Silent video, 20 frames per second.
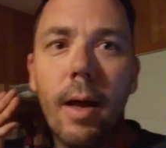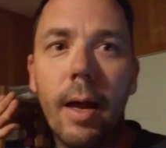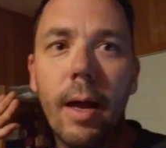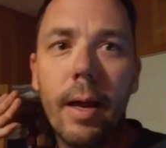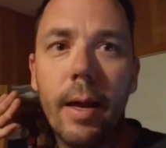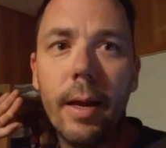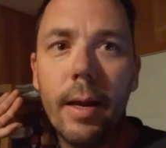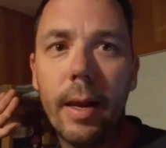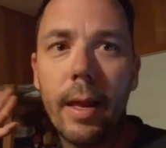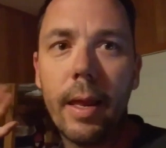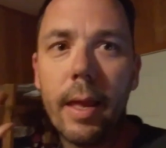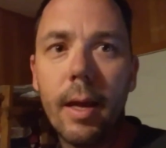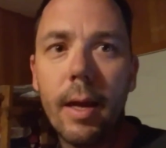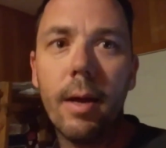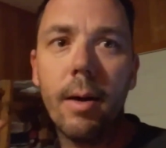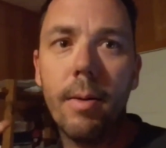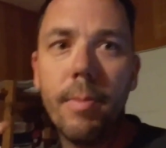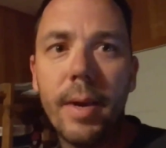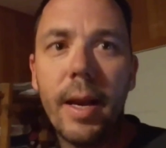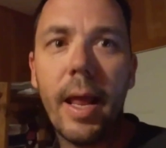and
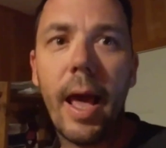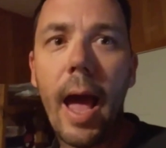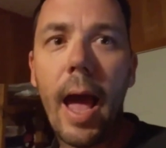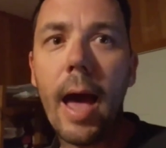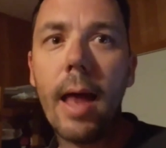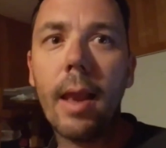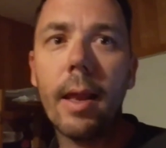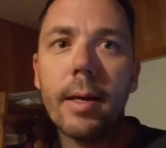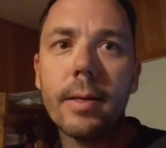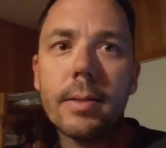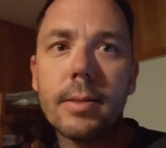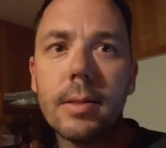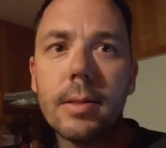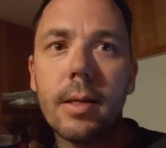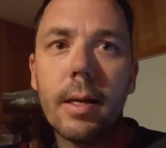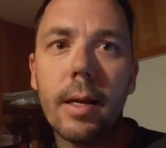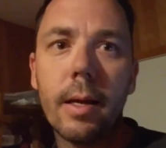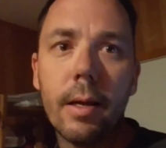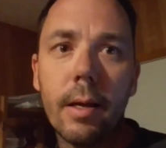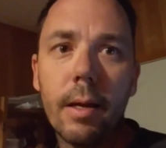him and
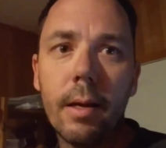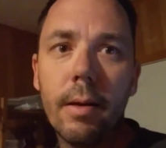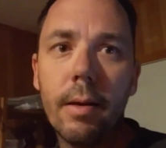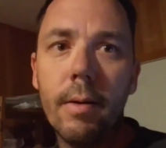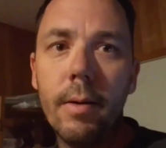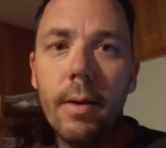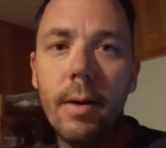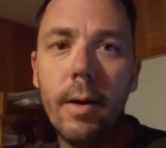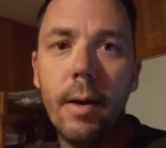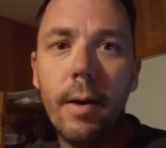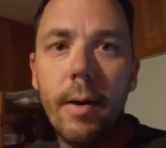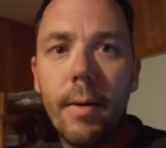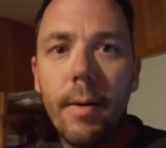Alex. And